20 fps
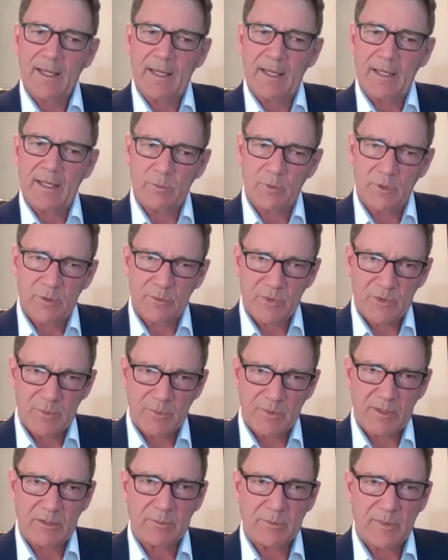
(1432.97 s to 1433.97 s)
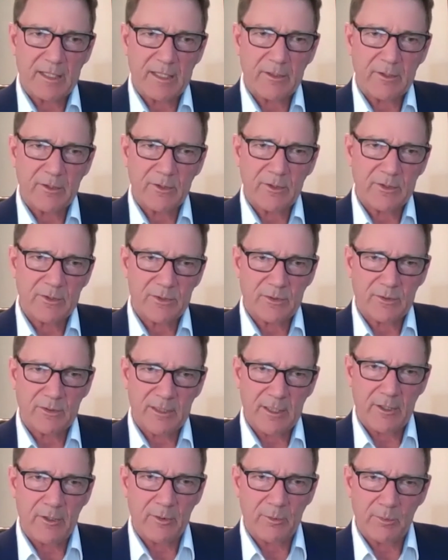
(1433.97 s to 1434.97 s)
and what was built by Contour
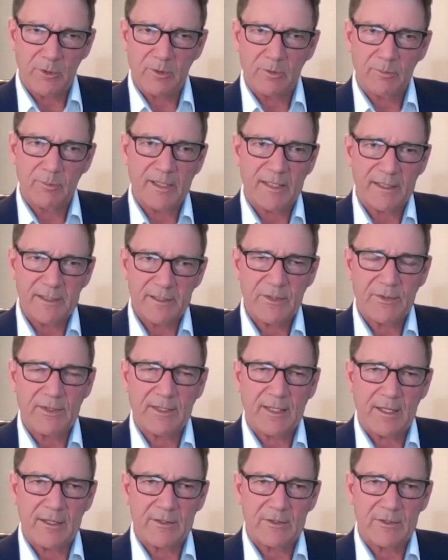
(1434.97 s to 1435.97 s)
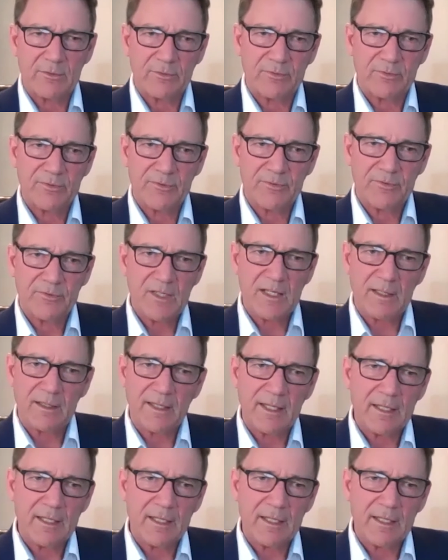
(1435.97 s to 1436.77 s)
Global by 2015,